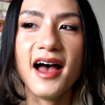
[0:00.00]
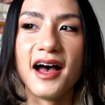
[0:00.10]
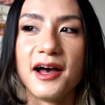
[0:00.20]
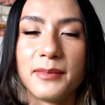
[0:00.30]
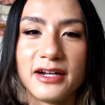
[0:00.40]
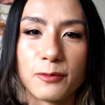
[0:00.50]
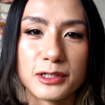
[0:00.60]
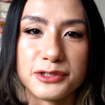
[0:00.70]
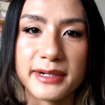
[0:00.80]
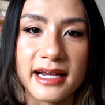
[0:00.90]
And if
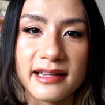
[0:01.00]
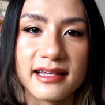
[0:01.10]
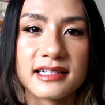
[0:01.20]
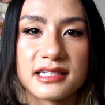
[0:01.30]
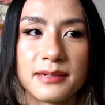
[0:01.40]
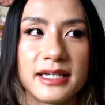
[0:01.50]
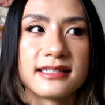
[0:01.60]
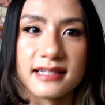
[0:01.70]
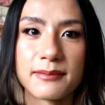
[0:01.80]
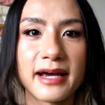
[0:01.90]
we're doing anything, it's gonna be
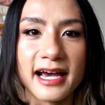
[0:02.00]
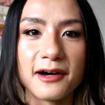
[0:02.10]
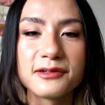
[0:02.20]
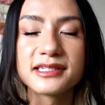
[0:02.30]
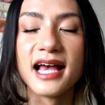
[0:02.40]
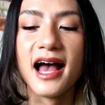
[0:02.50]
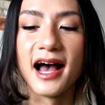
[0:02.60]
inside my house.